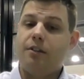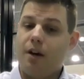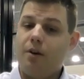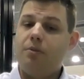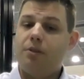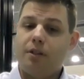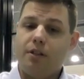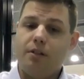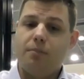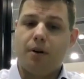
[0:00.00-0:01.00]
the
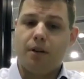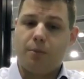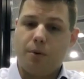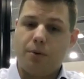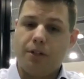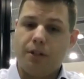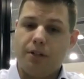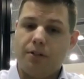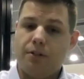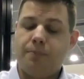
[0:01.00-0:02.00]
OD by the wall
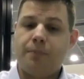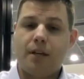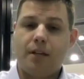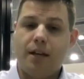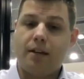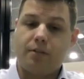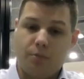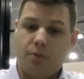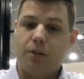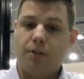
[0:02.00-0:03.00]
thickness, and that
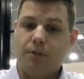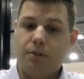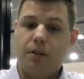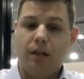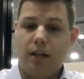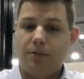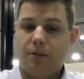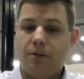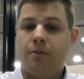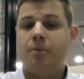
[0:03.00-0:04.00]
will give you 11,
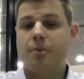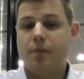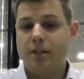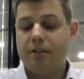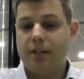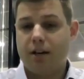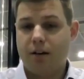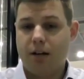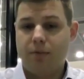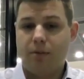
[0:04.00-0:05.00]
or
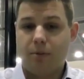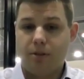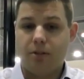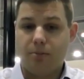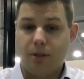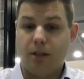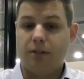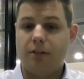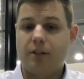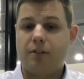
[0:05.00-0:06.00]
SDR 11, which is
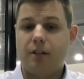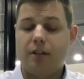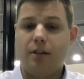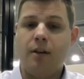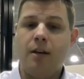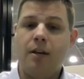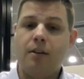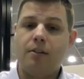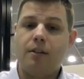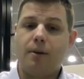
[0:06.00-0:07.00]
PN16.
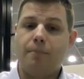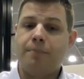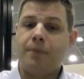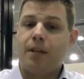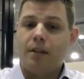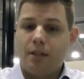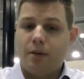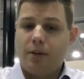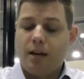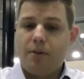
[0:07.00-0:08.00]
So there
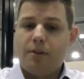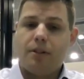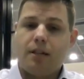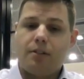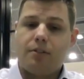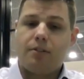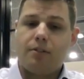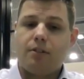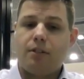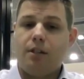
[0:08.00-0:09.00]
we have it.
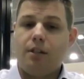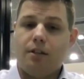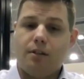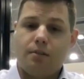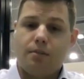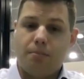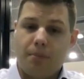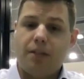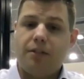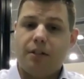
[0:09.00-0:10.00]
That's the
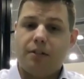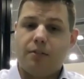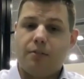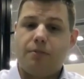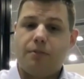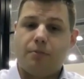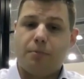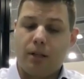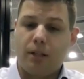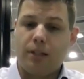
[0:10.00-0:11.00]
basics of
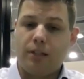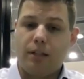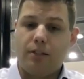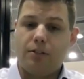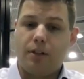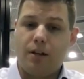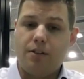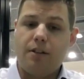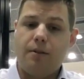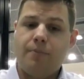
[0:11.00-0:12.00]
polyethylene
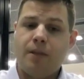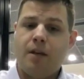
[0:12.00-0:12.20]
sizing: